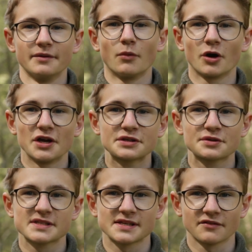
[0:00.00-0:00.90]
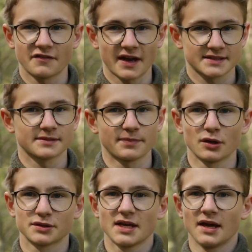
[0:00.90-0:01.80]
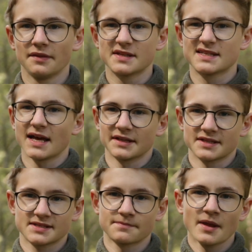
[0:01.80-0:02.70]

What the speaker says: more interesting facts about this lens.